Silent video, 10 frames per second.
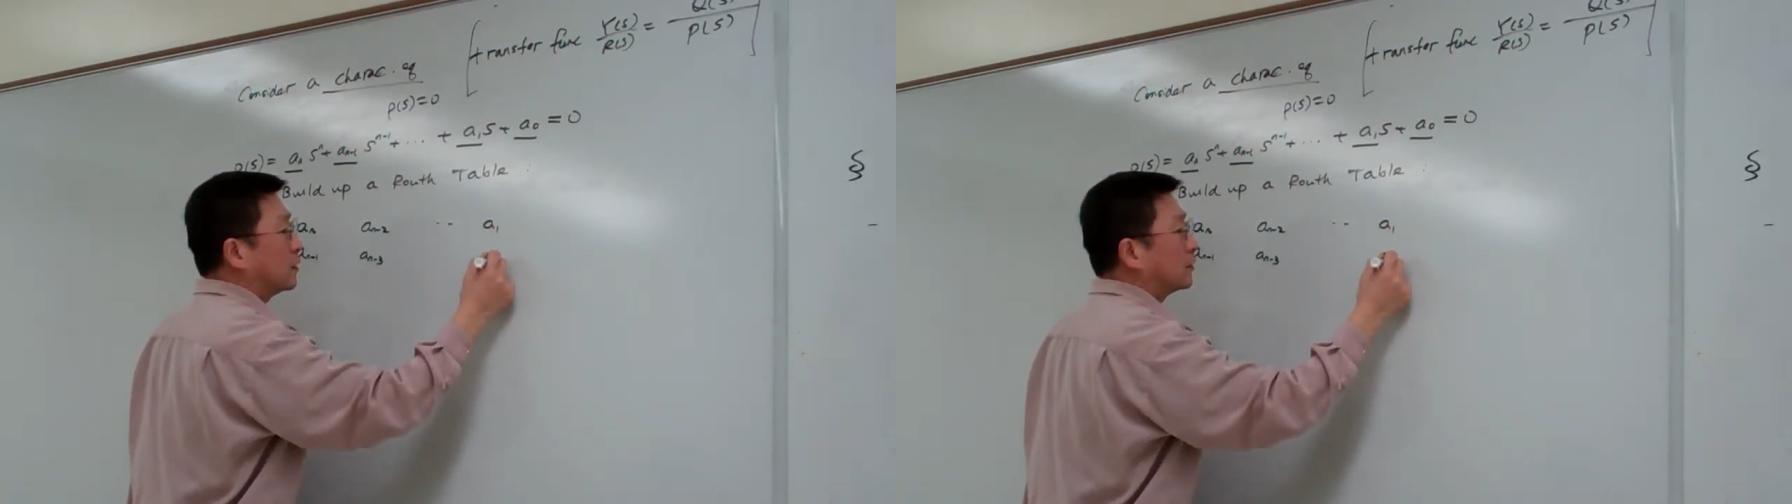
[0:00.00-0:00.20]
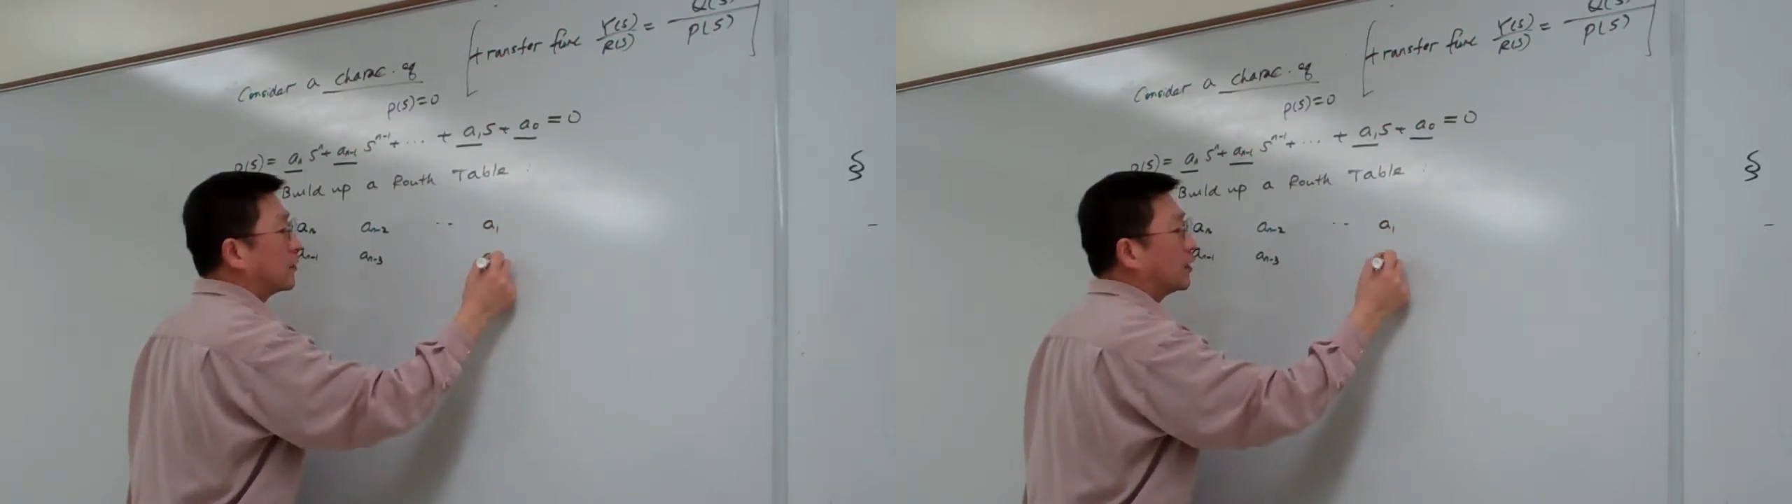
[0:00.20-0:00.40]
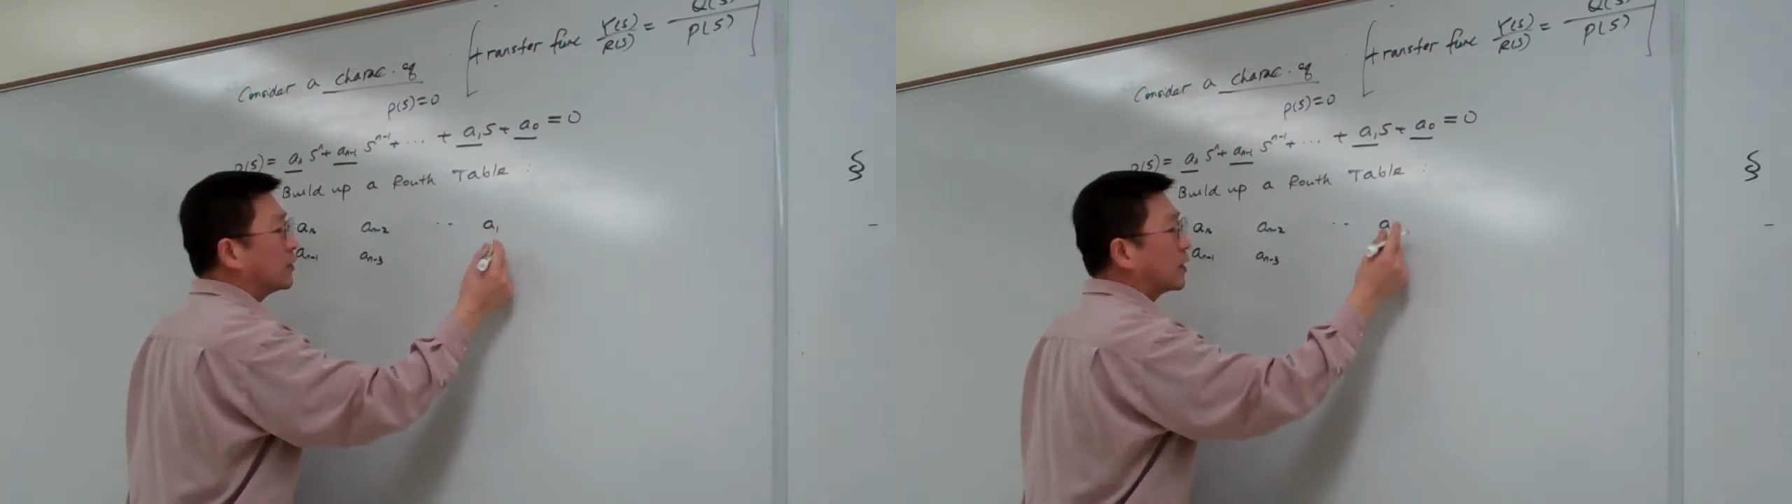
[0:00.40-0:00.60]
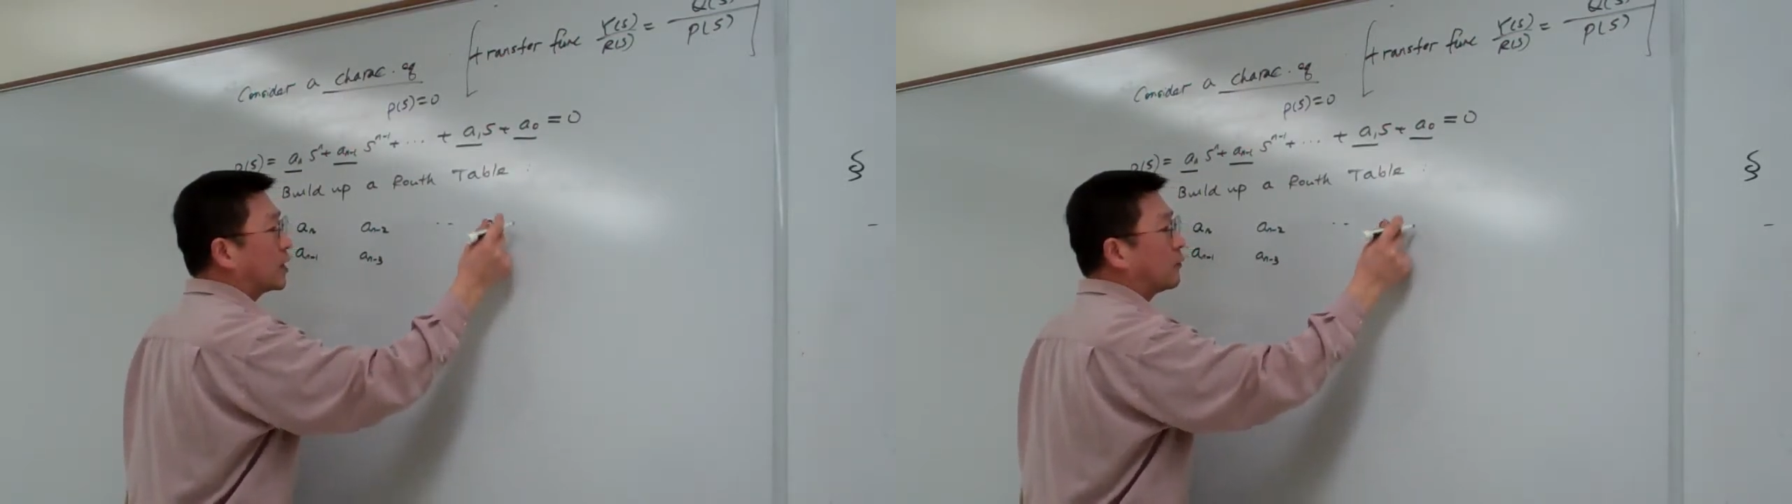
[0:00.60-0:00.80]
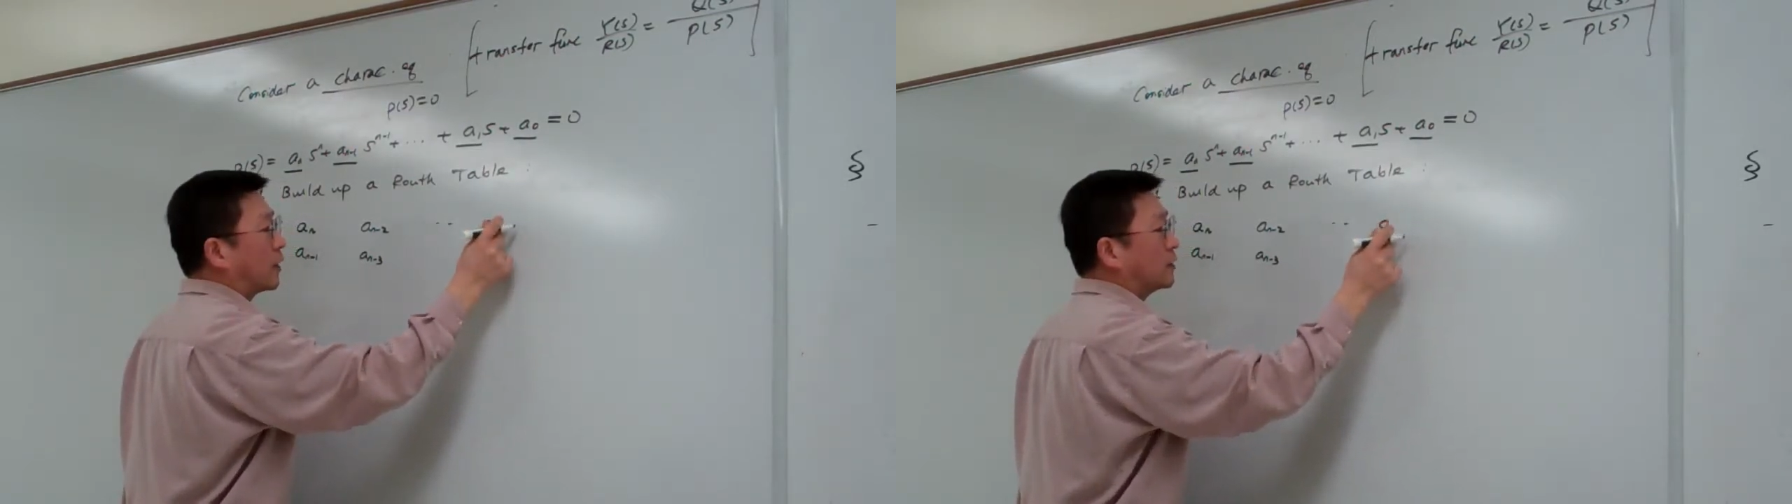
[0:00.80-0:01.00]
maybe
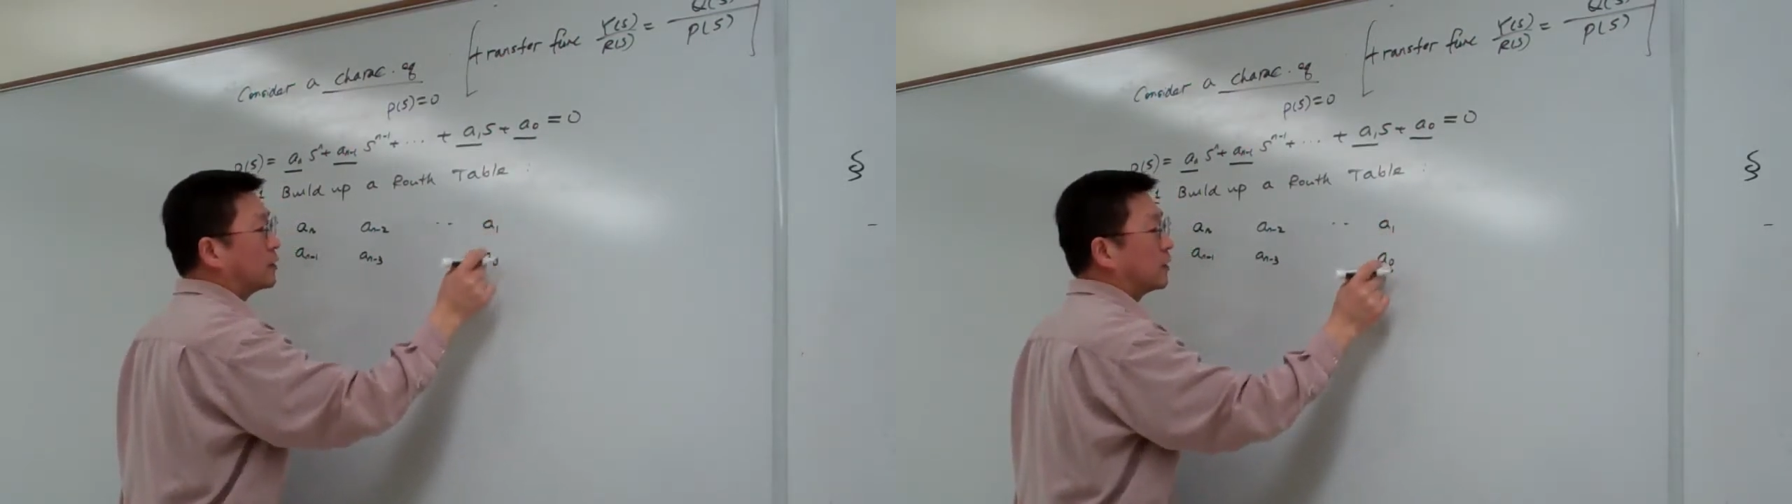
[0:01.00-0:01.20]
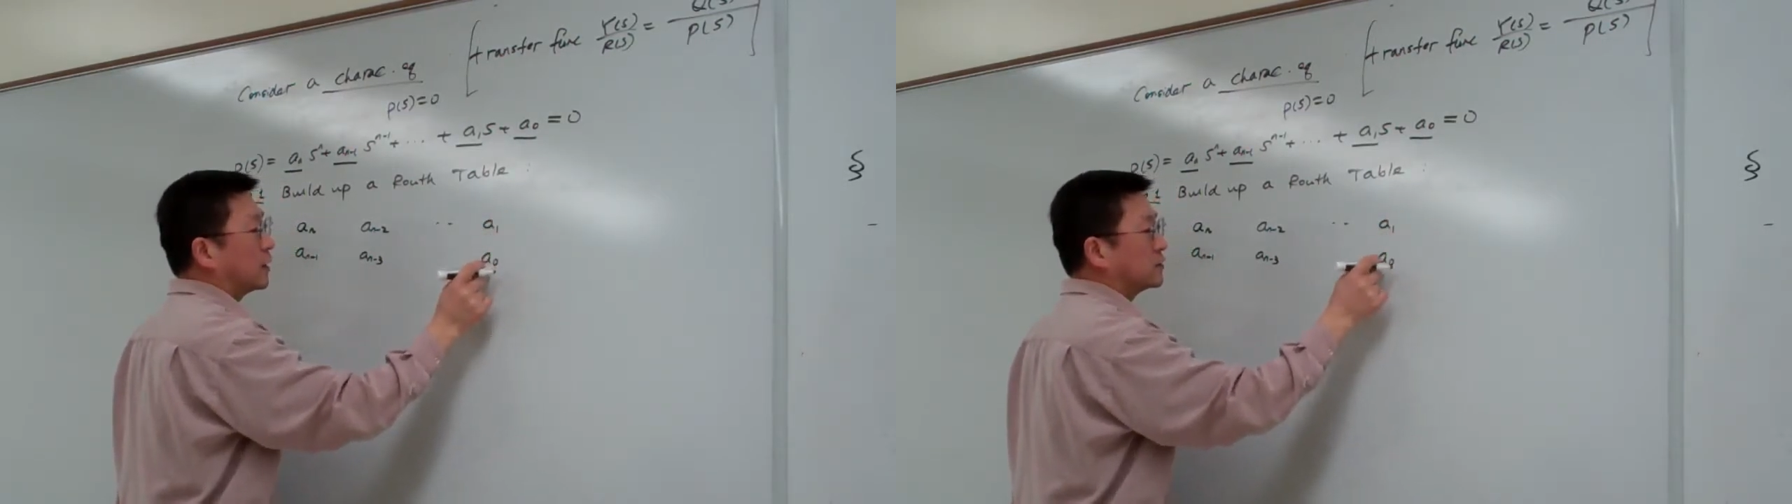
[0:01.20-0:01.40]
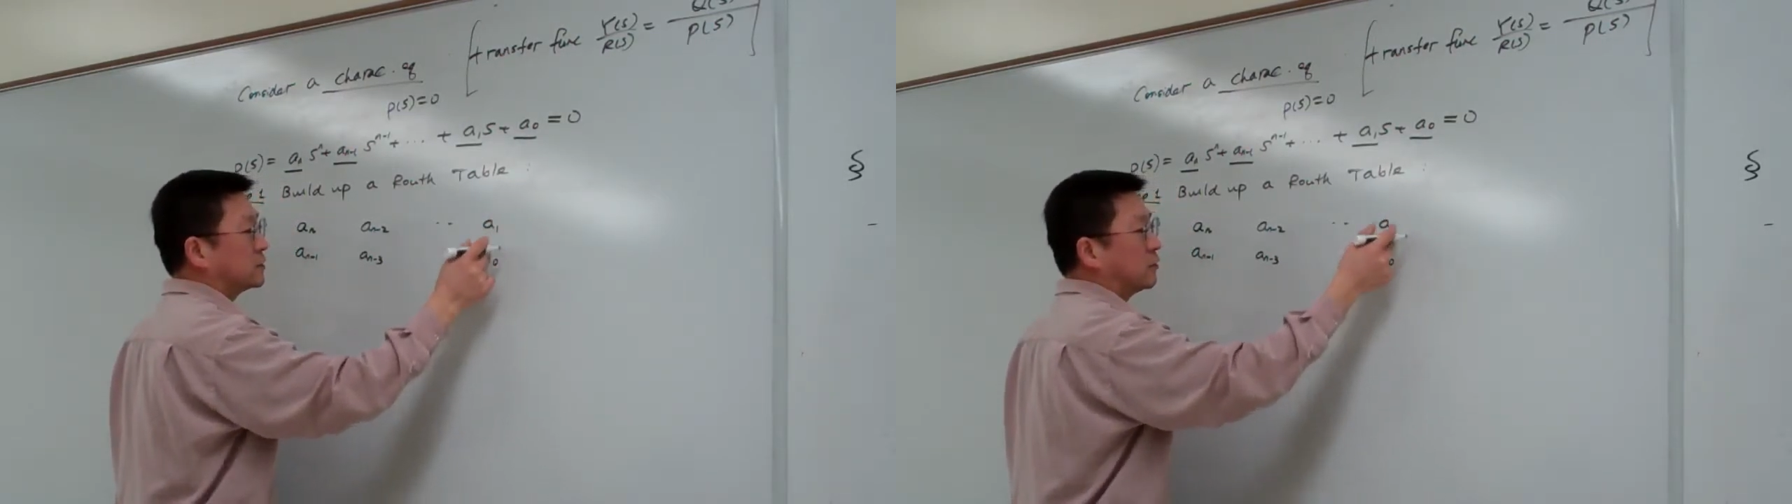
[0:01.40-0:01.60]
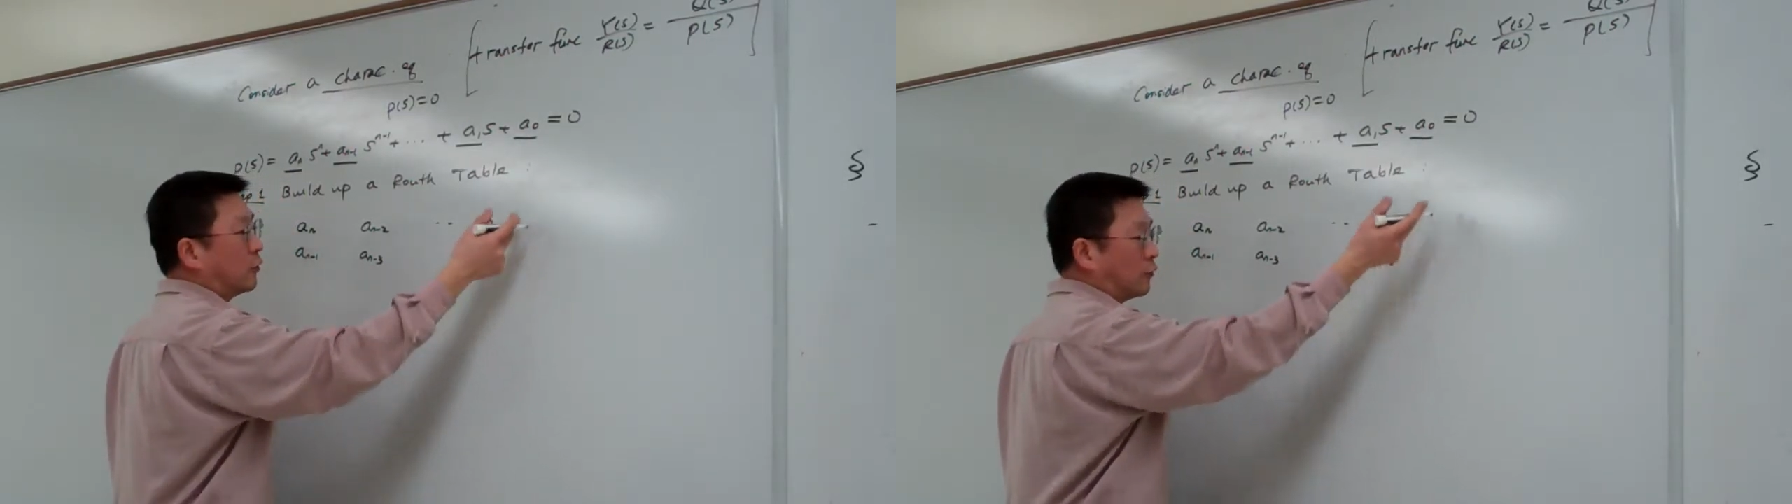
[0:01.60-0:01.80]
a1 here, a0,